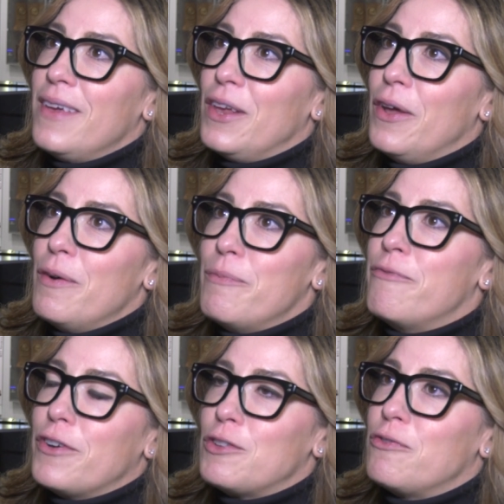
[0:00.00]
you know,
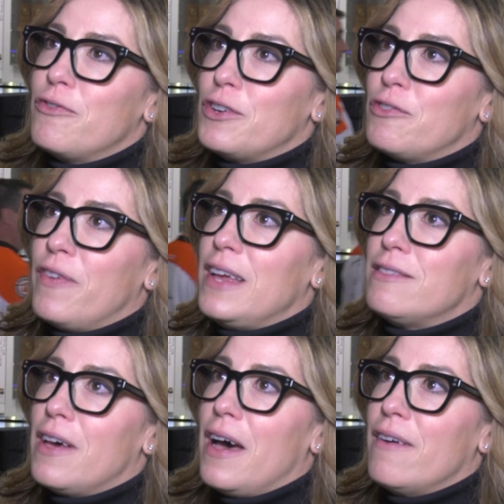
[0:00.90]
first first
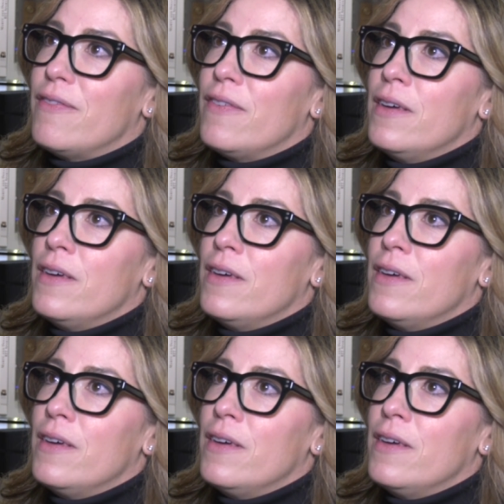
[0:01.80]
face off